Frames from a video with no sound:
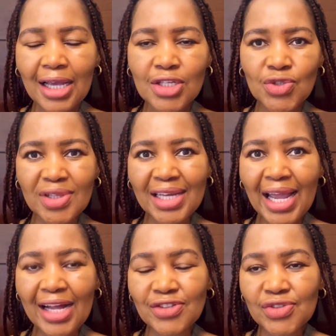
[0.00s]
so the
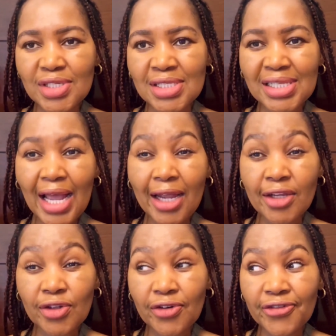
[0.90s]
country is
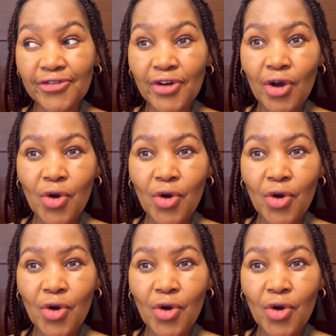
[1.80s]
kind of